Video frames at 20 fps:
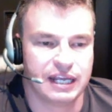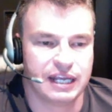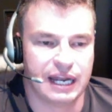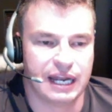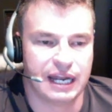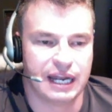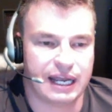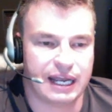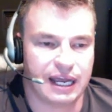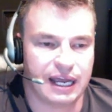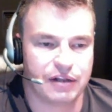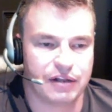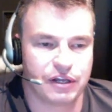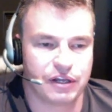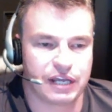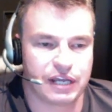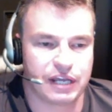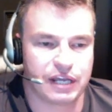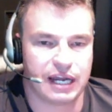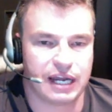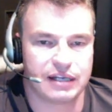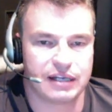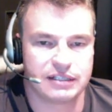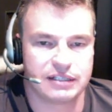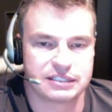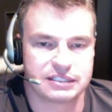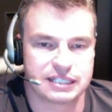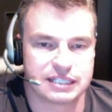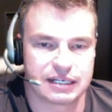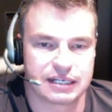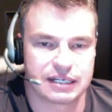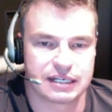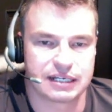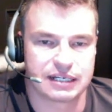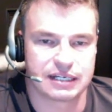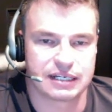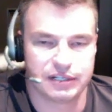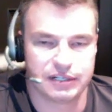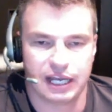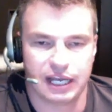I kind of look at it as like,
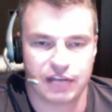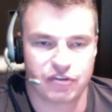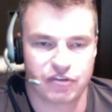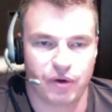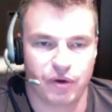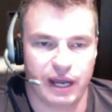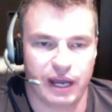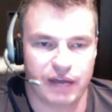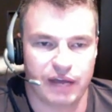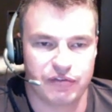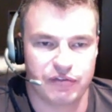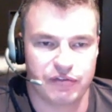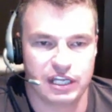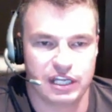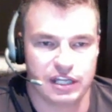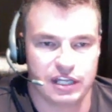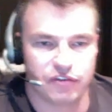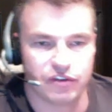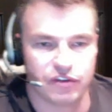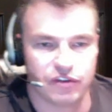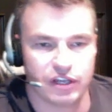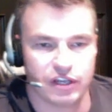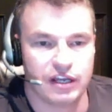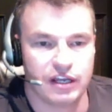well, you guys know I have kids.